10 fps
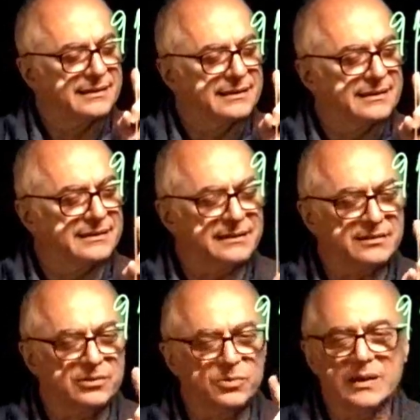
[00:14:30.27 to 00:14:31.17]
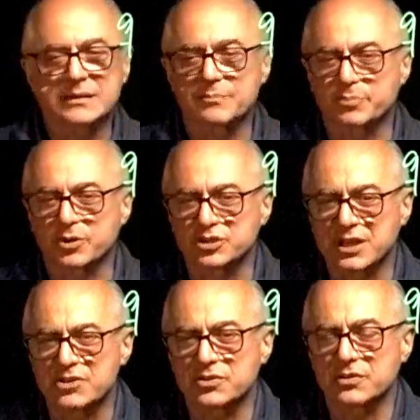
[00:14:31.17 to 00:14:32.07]
these two are the
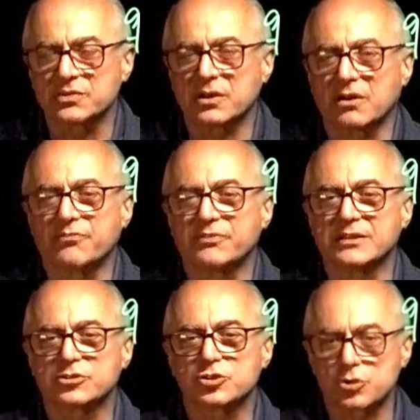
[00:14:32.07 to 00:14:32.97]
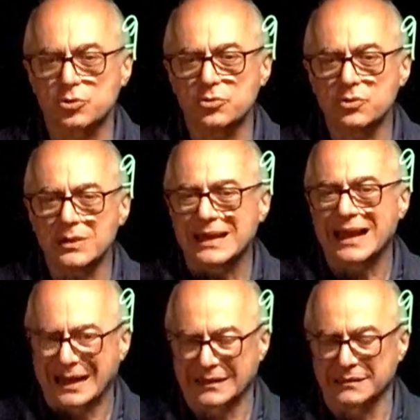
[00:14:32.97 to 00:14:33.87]
projections of the true
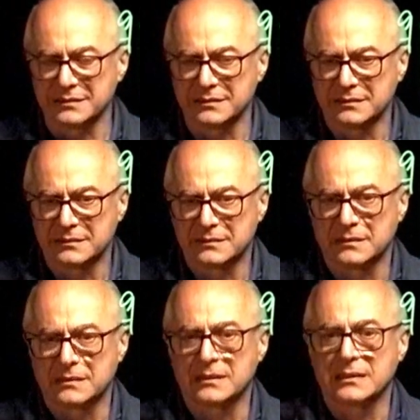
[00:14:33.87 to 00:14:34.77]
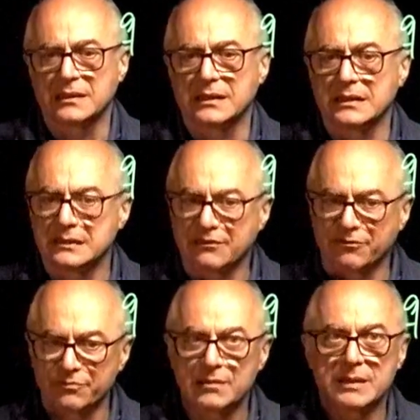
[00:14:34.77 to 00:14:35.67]
line in the
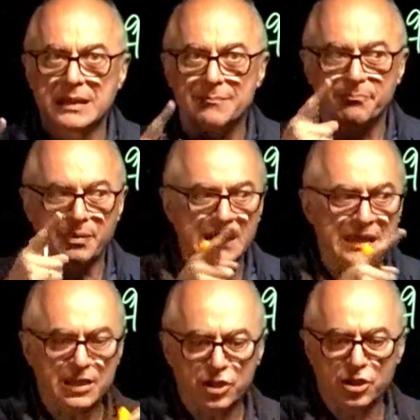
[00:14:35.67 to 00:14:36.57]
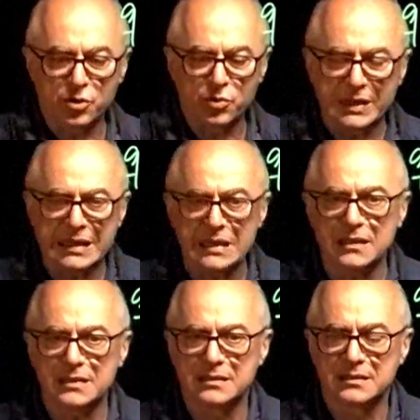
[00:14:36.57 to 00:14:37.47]
PQE
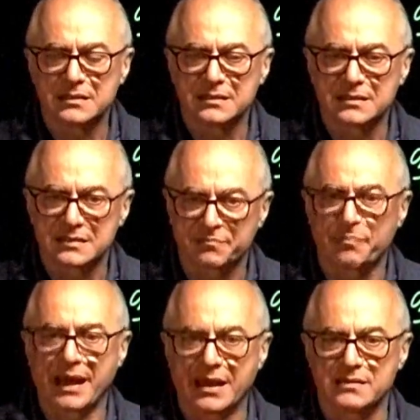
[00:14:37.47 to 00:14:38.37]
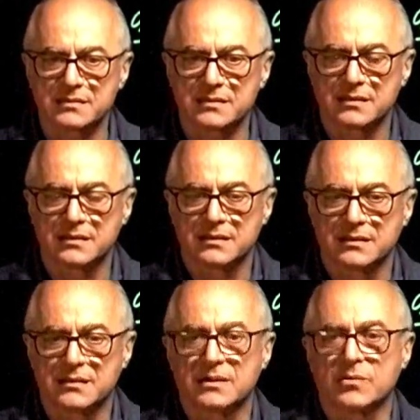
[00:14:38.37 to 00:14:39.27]
space
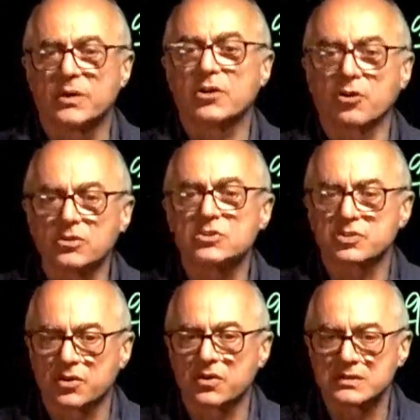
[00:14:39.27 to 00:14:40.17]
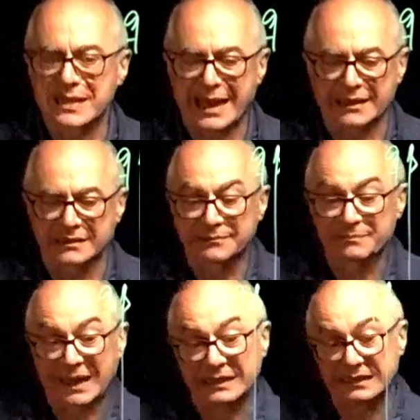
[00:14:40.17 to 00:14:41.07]
where all soils end.
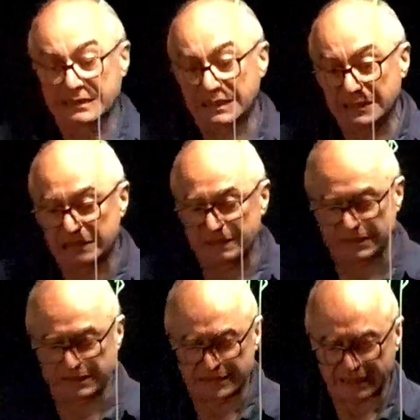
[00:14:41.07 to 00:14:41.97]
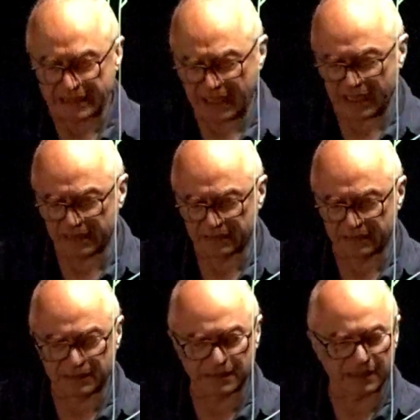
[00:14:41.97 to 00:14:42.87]
And indeed, this is the case.
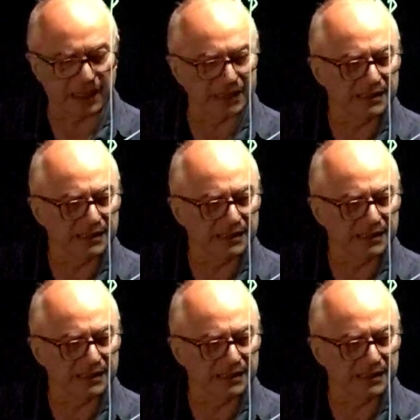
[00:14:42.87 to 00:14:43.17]
This line